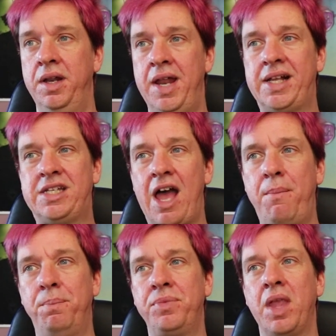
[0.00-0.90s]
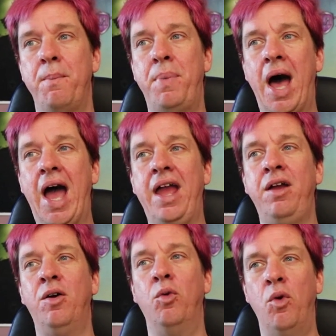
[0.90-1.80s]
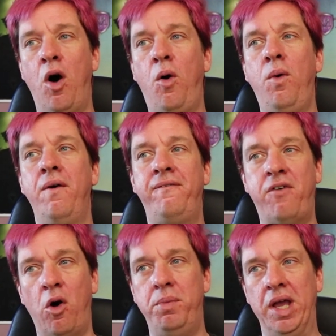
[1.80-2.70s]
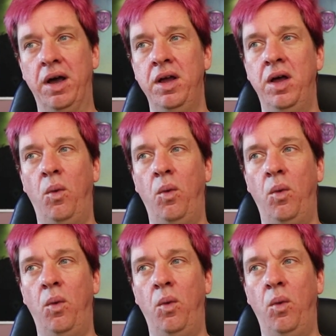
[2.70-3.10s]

Next up, Pyro Phobia.